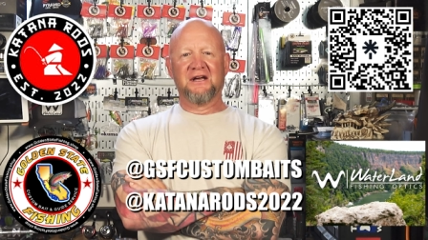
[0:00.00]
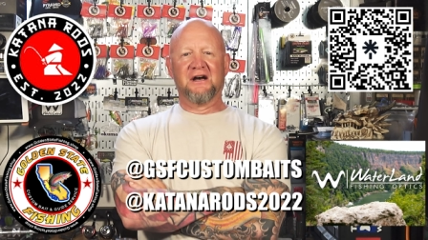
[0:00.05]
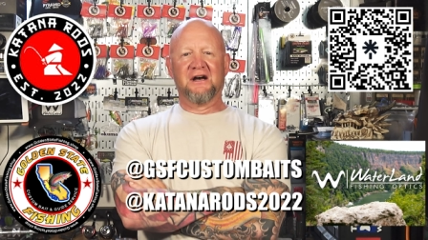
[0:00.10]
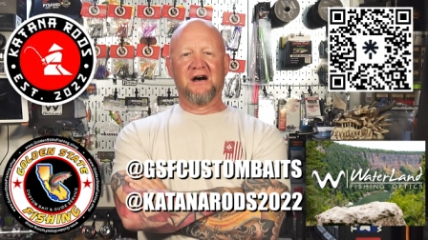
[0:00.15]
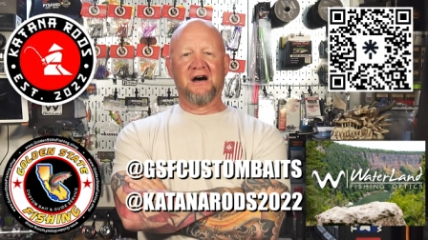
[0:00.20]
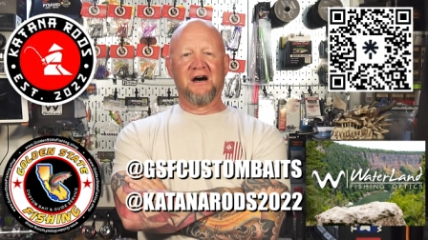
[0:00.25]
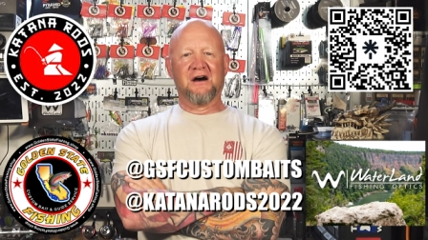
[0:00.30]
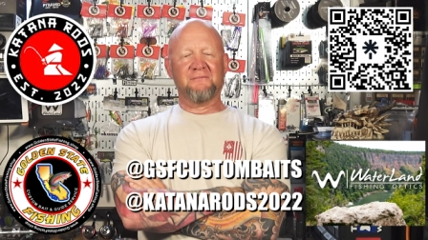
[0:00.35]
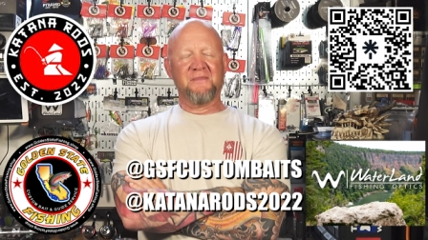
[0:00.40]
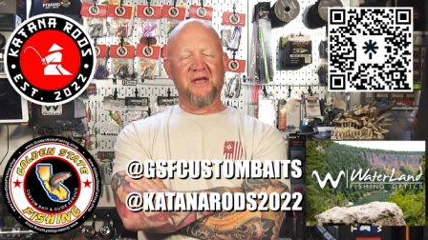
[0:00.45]

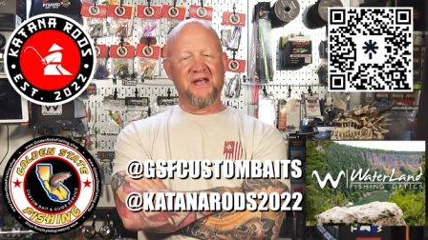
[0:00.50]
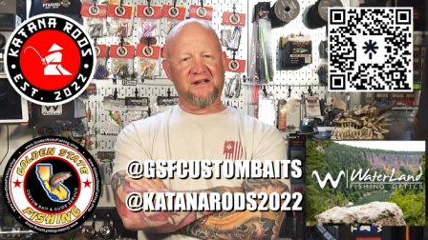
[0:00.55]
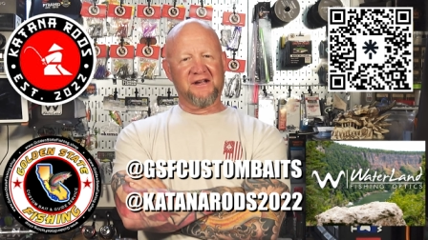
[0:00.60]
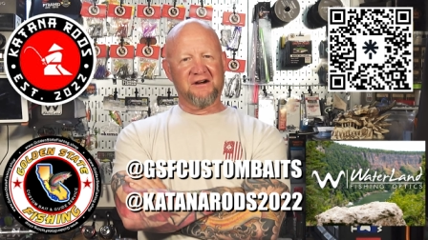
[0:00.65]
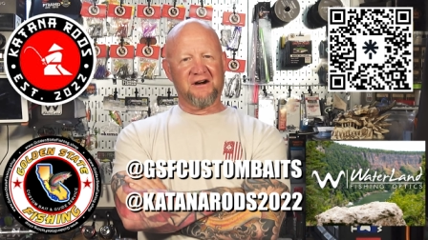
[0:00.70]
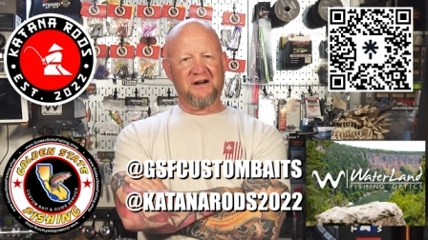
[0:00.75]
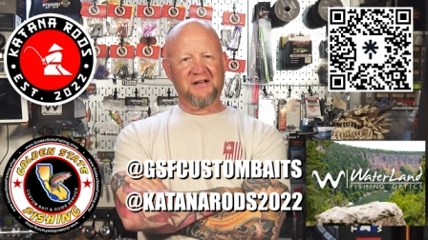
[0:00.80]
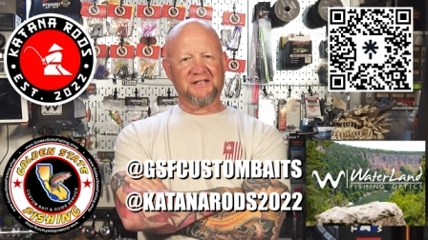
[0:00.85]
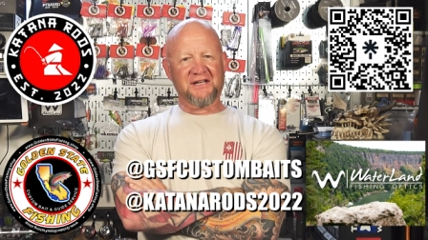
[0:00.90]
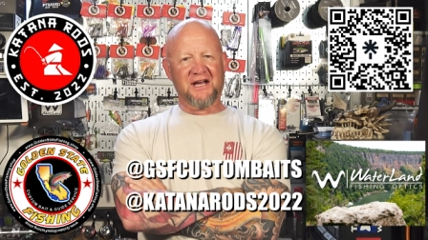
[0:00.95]
uh, make
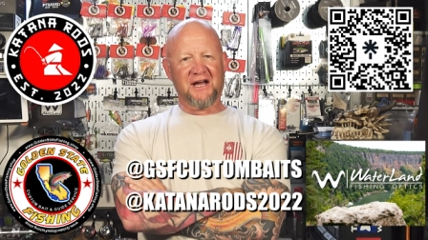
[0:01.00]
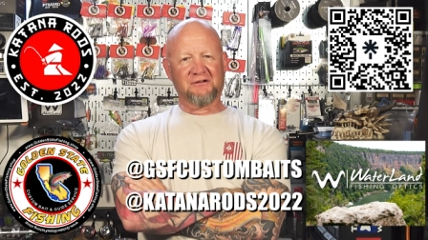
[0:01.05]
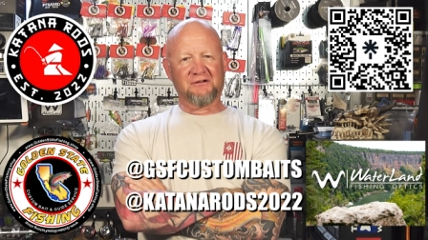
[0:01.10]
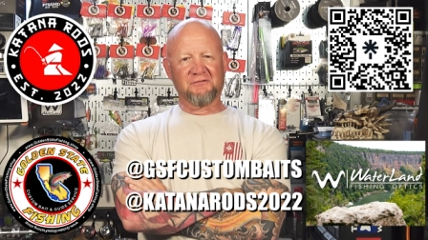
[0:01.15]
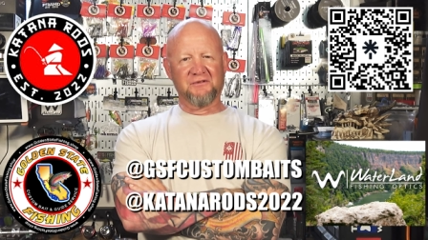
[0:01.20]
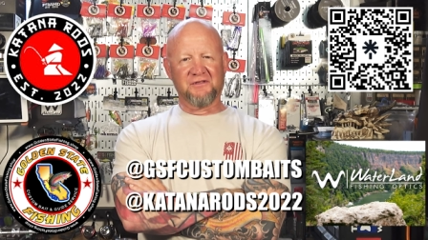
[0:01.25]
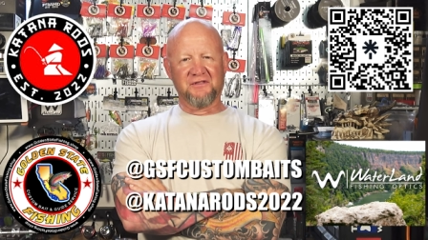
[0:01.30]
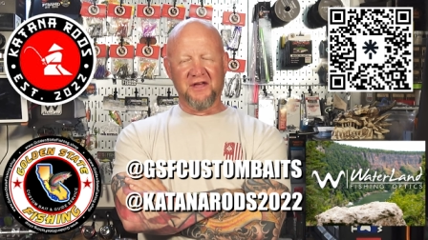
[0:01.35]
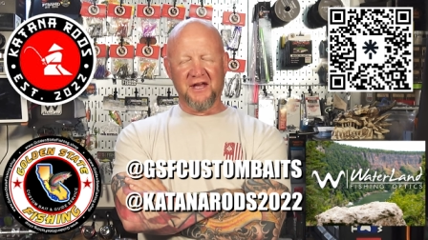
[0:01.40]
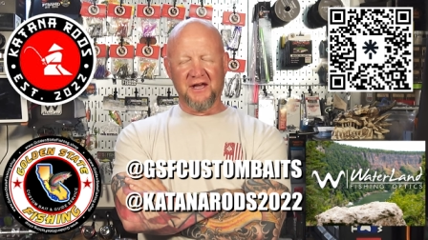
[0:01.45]
contact
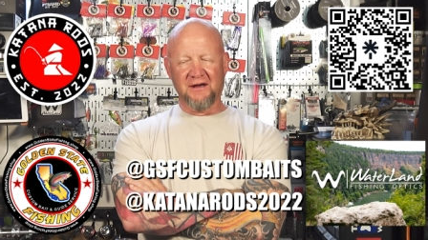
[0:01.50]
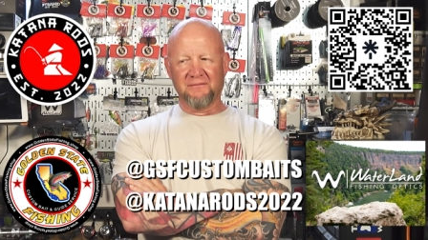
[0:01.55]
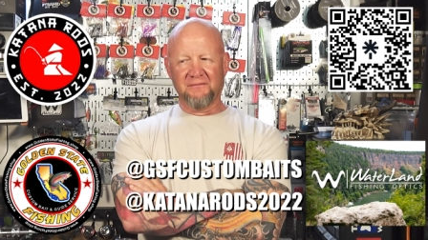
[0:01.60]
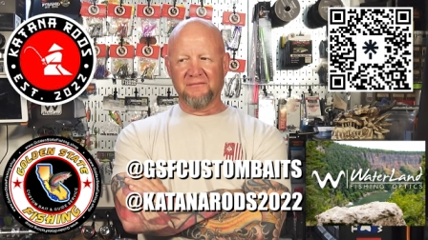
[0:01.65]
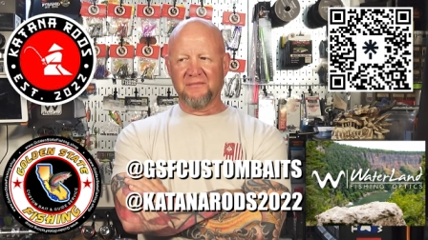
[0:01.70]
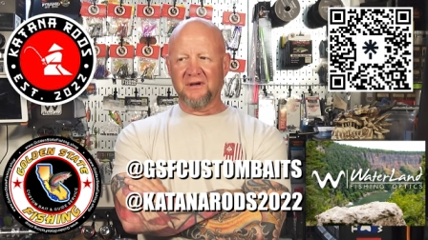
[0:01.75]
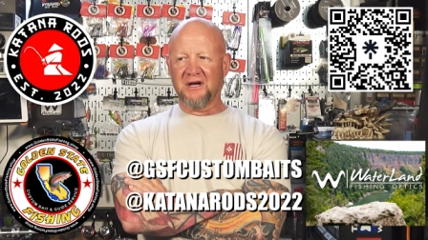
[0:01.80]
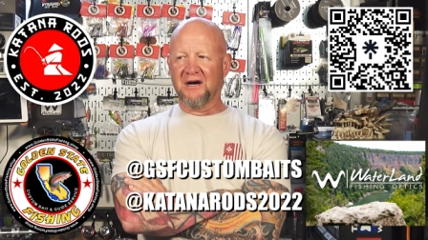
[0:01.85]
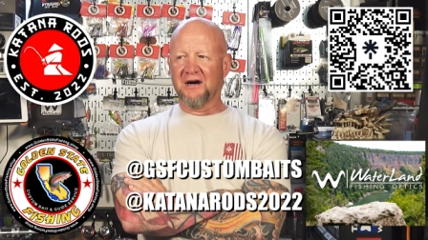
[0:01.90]
with them.